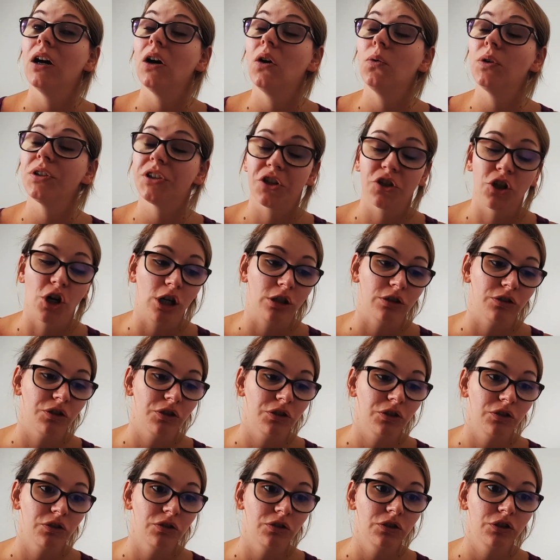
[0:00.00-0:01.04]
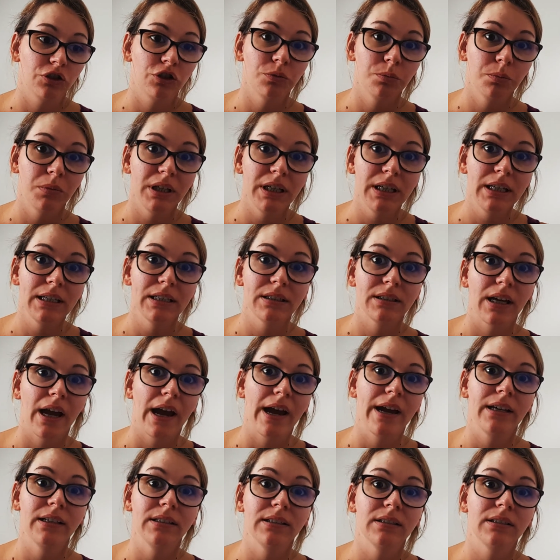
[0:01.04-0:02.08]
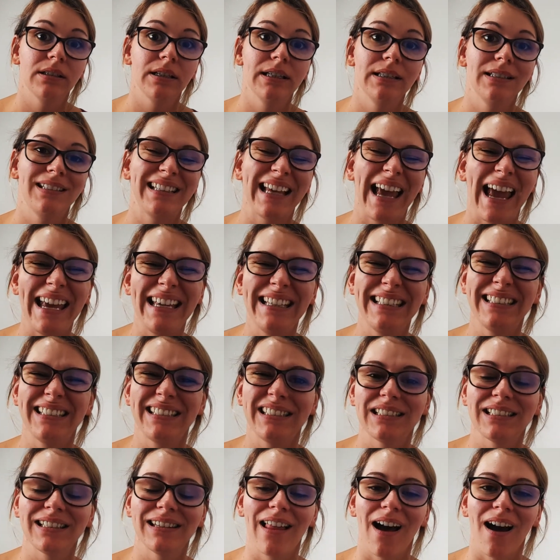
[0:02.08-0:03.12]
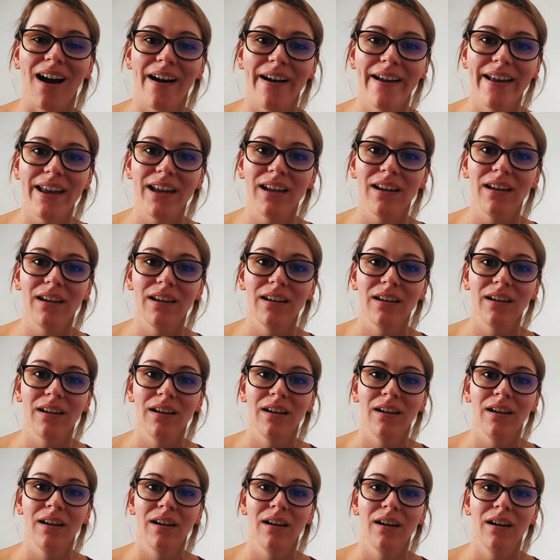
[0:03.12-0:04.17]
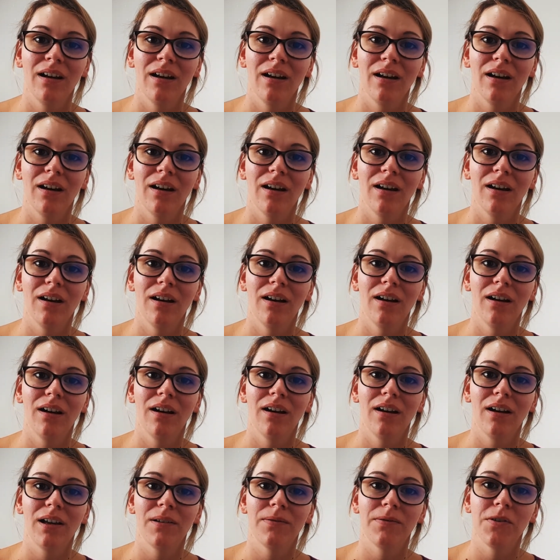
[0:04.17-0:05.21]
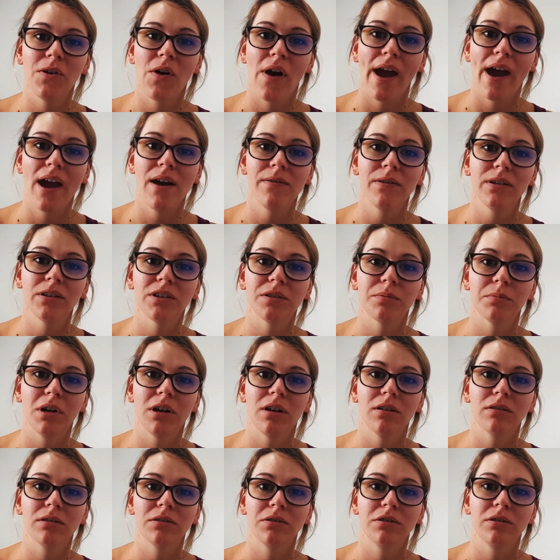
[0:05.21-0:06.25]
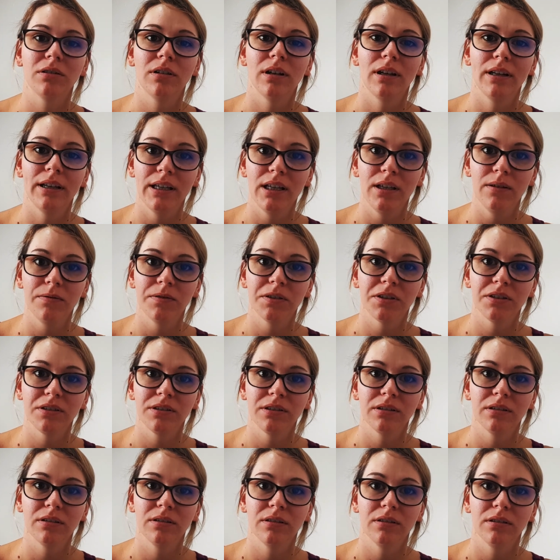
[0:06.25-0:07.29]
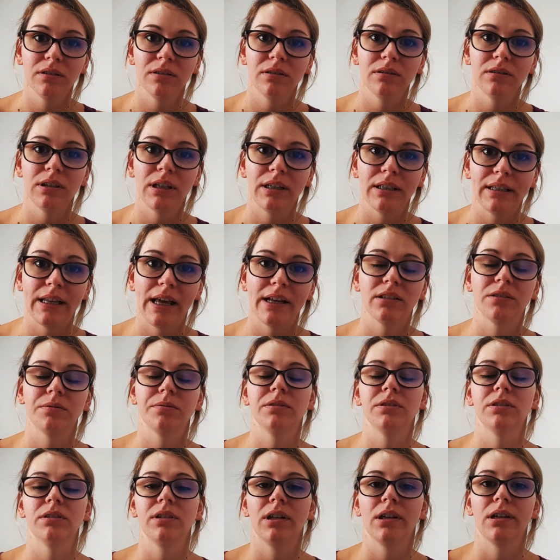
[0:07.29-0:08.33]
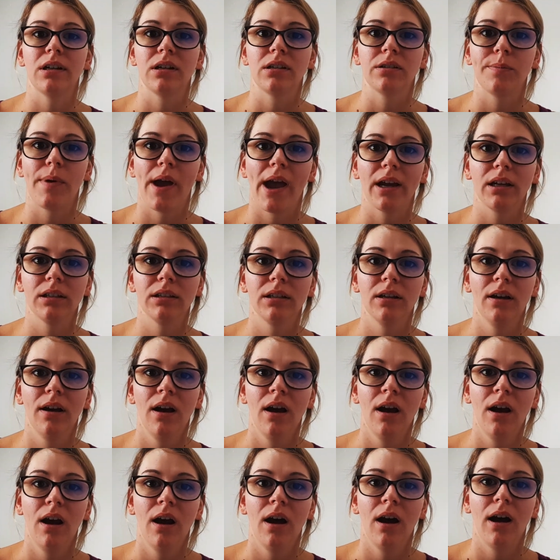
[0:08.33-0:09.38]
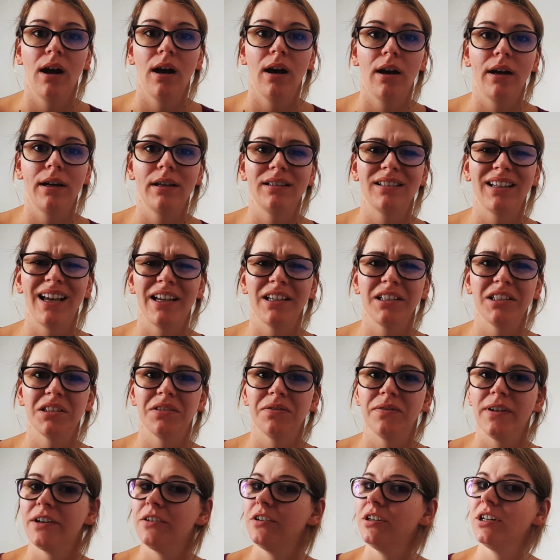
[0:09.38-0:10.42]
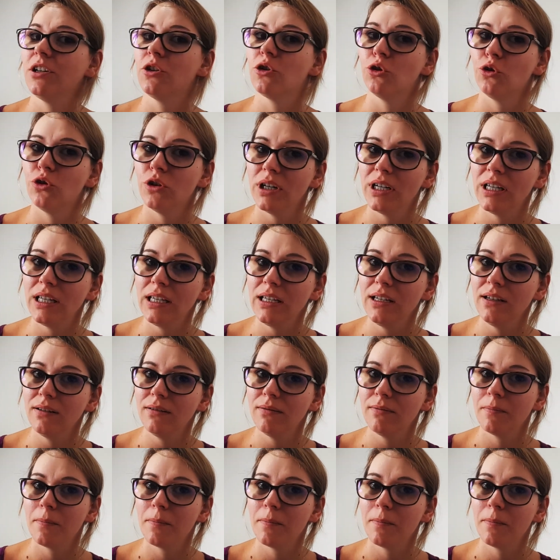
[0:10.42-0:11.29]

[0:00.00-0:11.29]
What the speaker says: was gross. To me, it tastes like, if you ever smoked leaves, then that's what you can expect. It tastes very green,